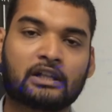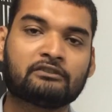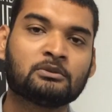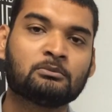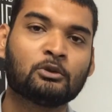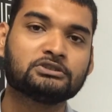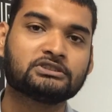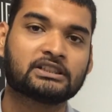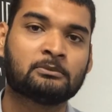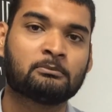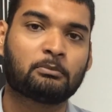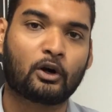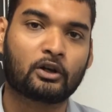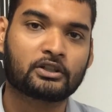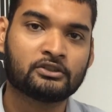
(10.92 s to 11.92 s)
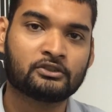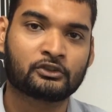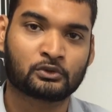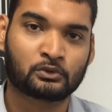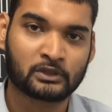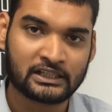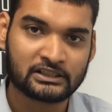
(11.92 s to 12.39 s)
of the most important
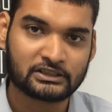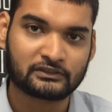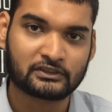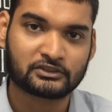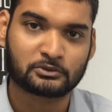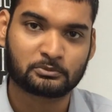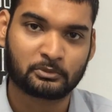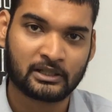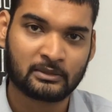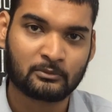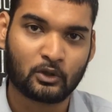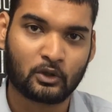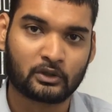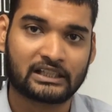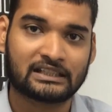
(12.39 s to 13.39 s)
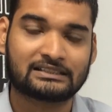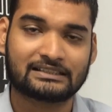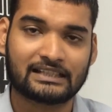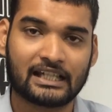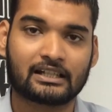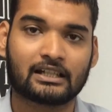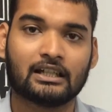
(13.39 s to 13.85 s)
rulings of the Supreme Court, it
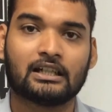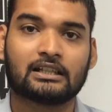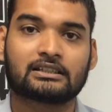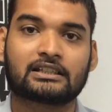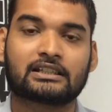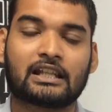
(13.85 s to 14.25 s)
said that